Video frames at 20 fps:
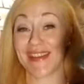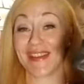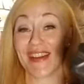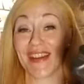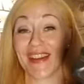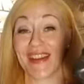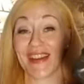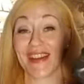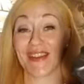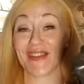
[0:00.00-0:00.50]

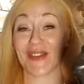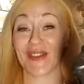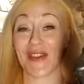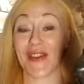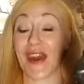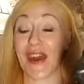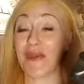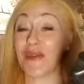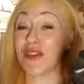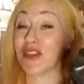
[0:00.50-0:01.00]
So I thought
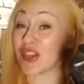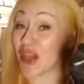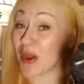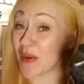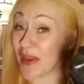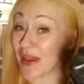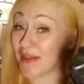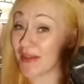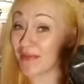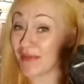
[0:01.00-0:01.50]
I would show
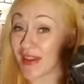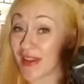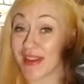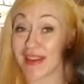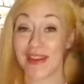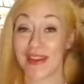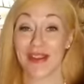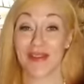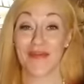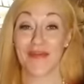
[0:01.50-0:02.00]
it
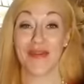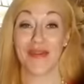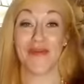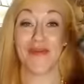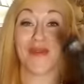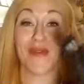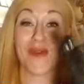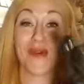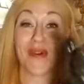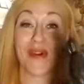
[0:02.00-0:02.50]

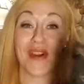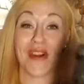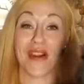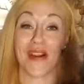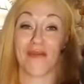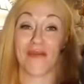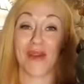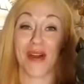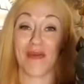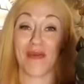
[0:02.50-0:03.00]
before
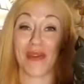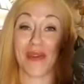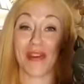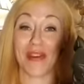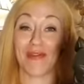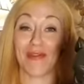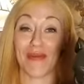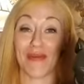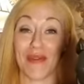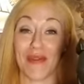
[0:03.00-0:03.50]
while I'm waiting
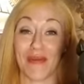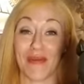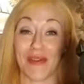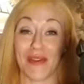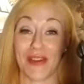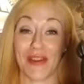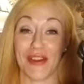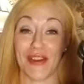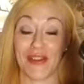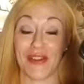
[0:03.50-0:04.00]
for people
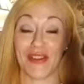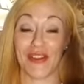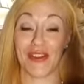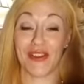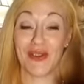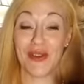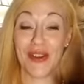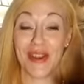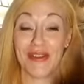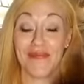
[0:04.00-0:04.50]
to join.